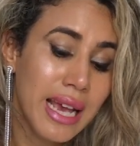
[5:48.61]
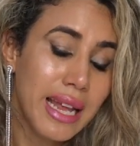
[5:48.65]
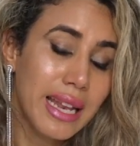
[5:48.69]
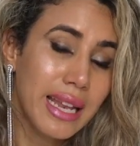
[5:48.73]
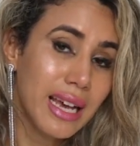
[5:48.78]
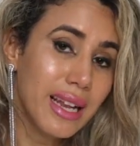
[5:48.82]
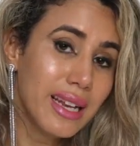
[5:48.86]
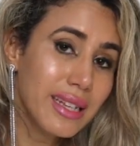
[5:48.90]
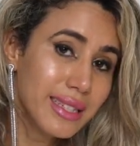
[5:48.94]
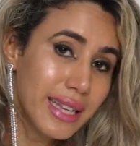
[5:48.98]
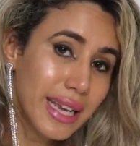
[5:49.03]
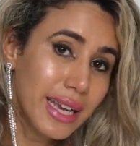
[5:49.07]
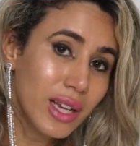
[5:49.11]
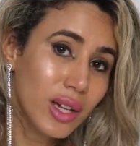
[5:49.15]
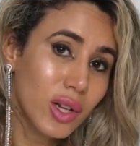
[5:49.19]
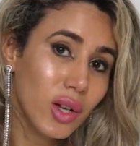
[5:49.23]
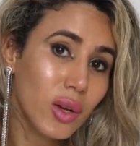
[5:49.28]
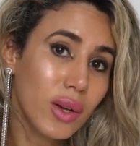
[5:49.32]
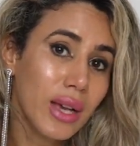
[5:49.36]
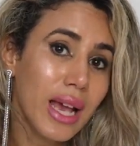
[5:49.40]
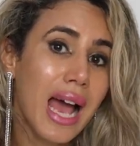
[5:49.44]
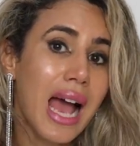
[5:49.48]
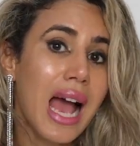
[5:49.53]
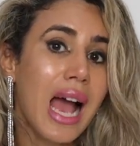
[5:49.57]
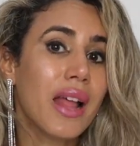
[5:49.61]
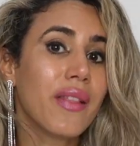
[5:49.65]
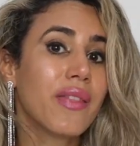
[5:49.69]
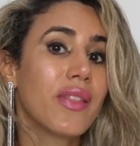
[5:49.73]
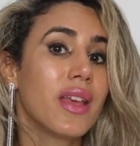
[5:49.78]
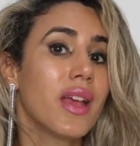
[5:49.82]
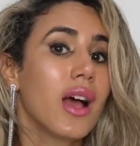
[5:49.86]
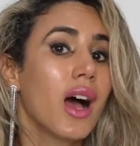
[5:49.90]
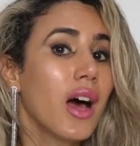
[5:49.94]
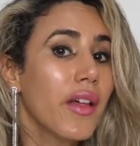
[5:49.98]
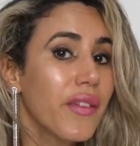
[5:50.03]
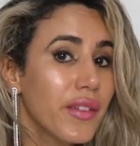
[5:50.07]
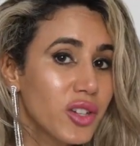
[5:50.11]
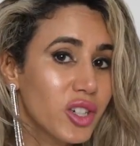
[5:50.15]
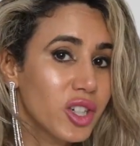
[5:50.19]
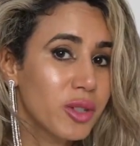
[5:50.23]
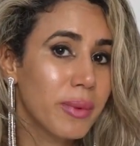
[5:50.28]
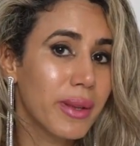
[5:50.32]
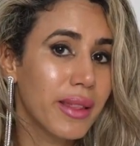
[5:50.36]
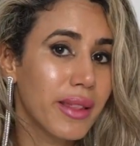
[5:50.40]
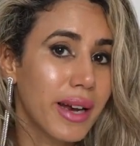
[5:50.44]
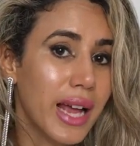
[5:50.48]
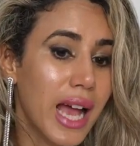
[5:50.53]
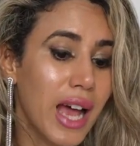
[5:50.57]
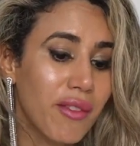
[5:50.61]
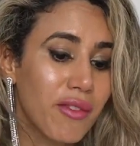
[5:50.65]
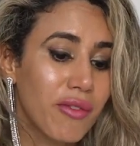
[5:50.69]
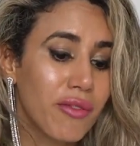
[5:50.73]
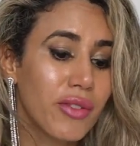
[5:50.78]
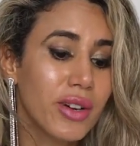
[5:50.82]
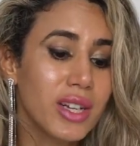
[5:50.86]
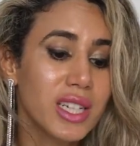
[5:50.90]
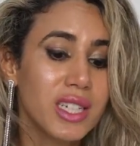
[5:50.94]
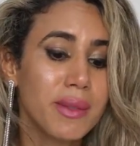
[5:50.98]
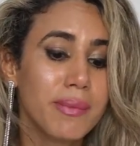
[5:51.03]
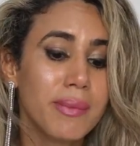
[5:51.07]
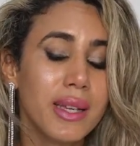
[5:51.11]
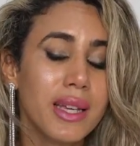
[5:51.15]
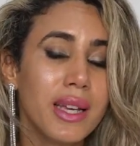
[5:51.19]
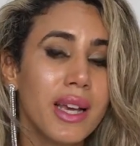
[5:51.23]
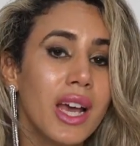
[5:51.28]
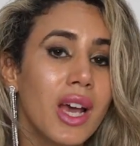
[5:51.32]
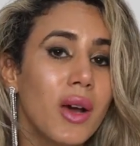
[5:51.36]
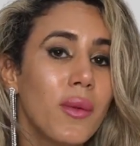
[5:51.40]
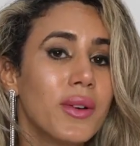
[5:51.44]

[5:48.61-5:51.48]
Now let's take a look at the other document that I have in front of me,